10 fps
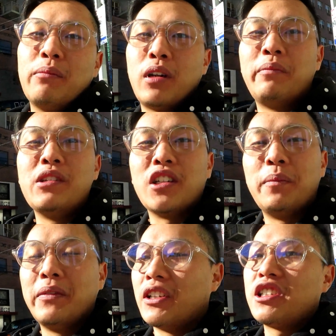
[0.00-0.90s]
get a proper
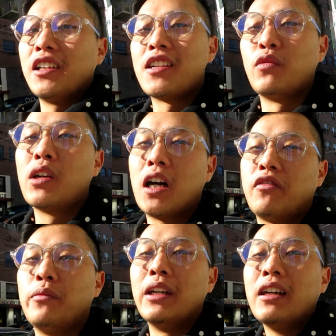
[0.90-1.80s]
job if this shit doesn't work
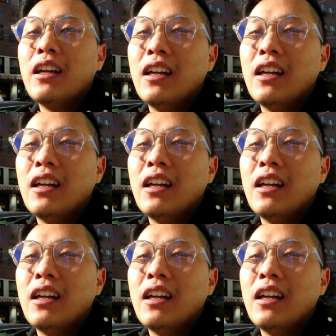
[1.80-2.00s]
out for me.